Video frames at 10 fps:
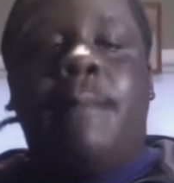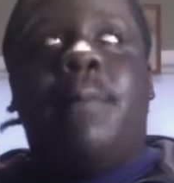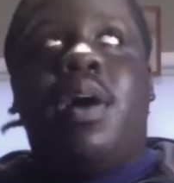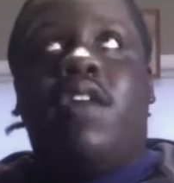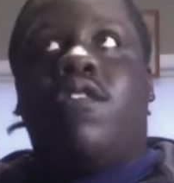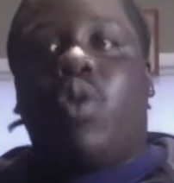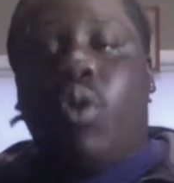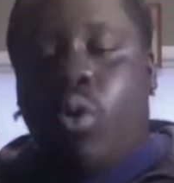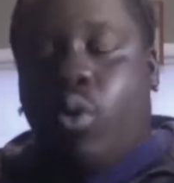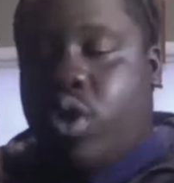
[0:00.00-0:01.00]
But of
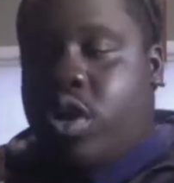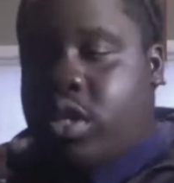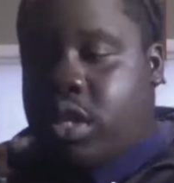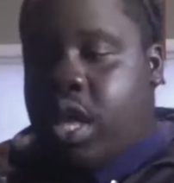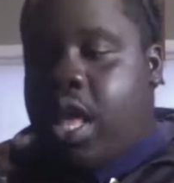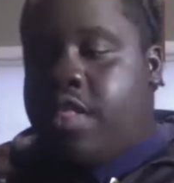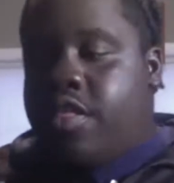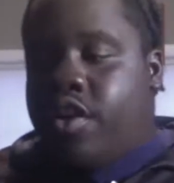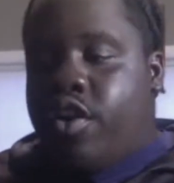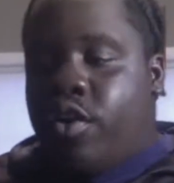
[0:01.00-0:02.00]
course,
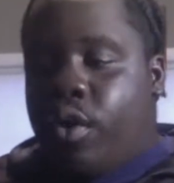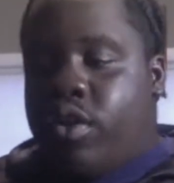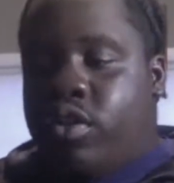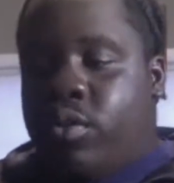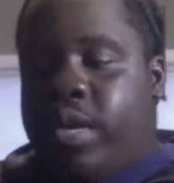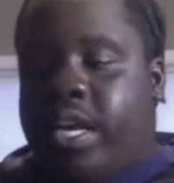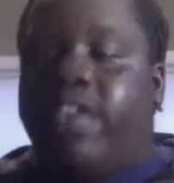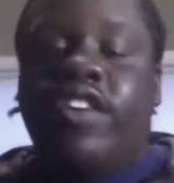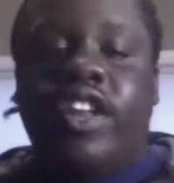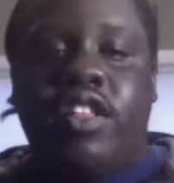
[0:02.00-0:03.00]
they're also
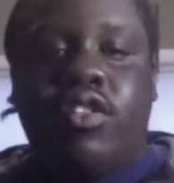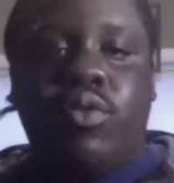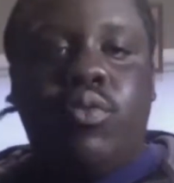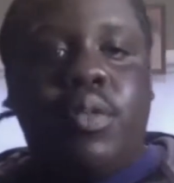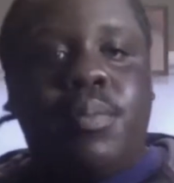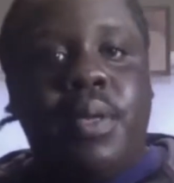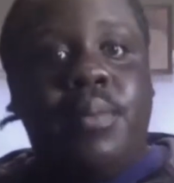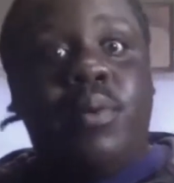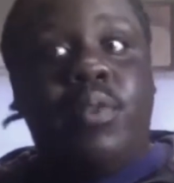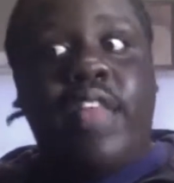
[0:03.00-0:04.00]
gearing it to the
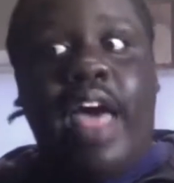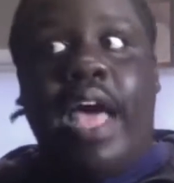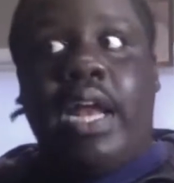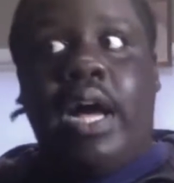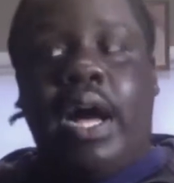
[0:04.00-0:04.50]
people that